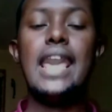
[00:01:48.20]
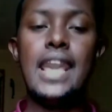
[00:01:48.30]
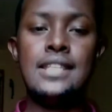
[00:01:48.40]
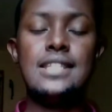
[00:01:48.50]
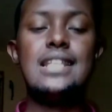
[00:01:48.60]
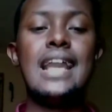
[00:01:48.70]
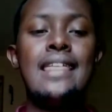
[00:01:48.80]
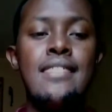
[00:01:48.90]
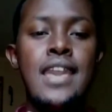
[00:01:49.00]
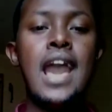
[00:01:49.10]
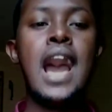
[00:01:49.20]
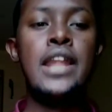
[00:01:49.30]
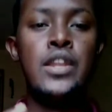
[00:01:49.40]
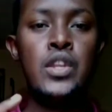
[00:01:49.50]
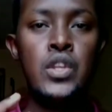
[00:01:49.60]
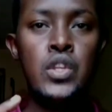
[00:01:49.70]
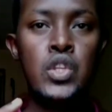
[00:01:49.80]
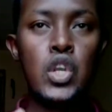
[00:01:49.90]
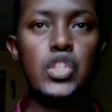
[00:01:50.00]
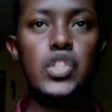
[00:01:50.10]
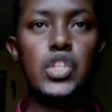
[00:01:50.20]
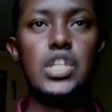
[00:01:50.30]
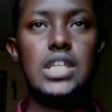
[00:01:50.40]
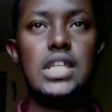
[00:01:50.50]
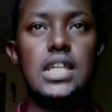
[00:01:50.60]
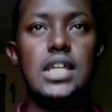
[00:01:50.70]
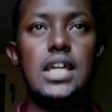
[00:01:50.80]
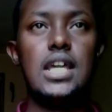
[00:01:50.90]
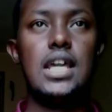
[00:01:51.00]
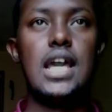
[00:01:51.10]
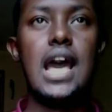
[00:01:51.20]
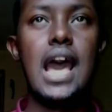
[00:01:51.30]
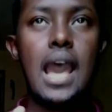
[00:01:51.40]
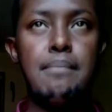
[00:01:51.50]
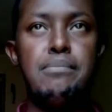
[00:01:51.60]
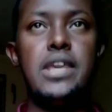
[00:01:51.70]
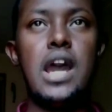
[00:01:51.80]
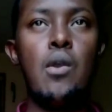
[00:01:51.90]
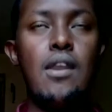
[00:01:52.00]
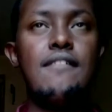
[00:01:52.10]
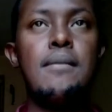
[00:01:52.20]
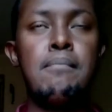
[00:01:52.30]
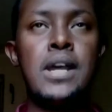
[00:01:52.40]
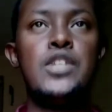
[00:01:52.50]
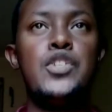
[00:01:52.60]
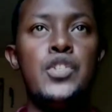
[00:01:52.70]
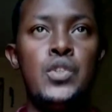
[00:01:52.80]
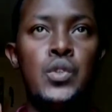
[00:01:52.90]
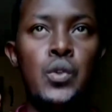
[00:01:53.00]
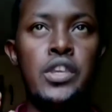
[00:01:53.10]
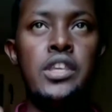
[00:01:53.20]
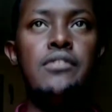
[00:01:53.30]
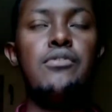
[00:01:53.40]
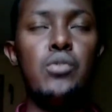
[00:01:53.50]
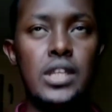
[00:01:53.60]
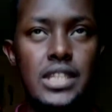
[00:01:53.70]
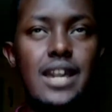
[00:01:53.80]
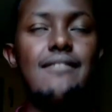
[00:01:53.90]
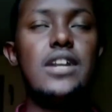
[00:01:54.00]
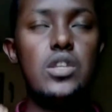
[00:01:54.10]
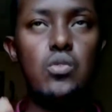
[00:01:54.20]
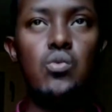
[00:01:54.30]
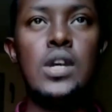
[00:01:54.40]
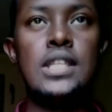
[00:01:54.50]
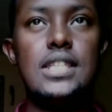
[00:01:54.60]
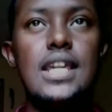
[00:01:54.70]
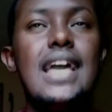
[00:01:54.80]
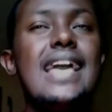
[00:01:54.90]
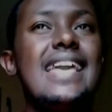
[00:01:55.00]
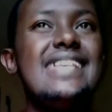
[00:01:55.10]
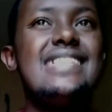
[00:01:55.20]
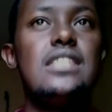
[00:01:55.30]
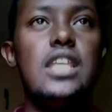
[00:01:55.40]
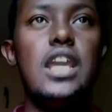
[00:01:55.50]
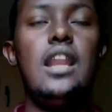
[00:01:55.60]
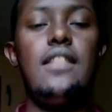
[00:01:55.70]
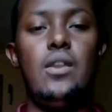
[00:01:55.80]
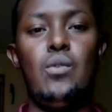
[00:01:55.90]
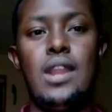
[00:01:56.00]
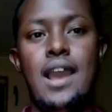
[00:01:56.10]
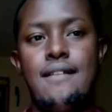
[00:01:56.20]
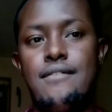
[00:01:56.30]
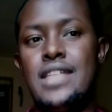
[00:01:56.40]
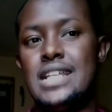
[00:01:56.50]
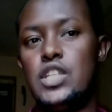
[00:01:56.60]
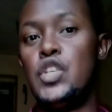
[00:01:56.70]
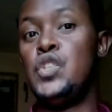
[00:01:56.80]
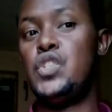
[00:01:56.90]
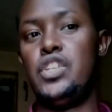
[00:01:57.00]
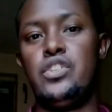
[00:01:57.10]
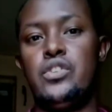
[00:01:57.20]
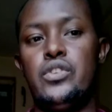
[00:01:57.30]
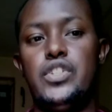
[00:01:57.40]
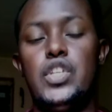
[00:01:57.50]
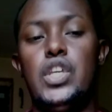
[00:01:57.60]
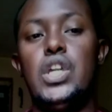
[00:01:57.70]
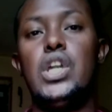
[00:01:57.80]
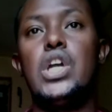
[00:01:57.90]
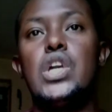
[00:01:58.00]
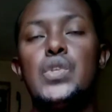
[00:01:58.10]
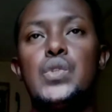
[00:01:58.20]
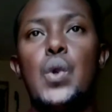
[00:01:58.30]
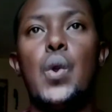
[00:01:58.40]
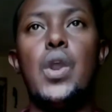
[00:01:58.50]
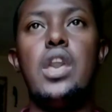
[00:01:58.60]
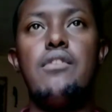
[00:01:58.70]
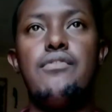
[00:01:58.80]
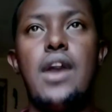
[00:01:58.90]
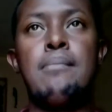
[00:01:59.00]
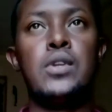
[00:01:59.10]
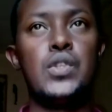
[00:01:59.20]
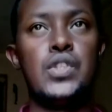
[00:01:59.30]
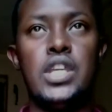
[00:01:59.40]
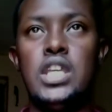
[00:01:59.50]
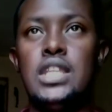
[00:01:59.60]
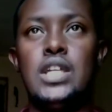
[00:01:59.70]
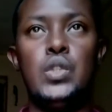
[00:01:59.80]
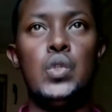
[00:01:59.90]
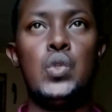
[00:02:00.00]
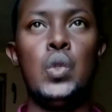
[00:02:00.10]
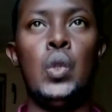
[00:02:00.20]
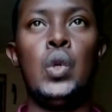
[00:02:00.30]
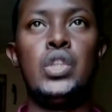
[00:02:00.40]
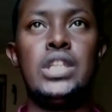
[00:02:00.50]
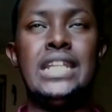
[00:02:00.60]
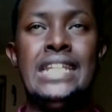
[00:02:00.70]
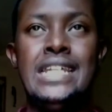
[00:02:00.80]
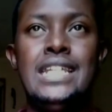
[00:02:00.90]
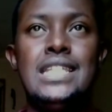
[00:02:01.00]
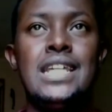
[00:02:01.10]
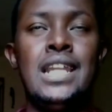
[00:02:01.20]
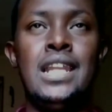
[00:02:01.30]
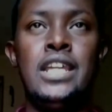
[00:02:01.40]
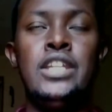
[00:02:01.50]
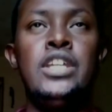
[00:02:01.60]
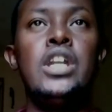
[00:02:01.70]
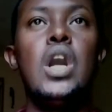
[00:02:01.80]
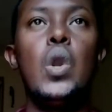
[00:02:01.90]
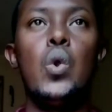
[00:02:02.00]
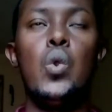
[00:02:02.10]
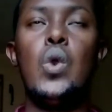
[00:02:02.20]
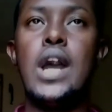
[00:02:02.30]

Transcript: It is like they are not happy, however much you give, whatever you want, still they will have that insecurity. So, if I'm not saying that you should not date a lady who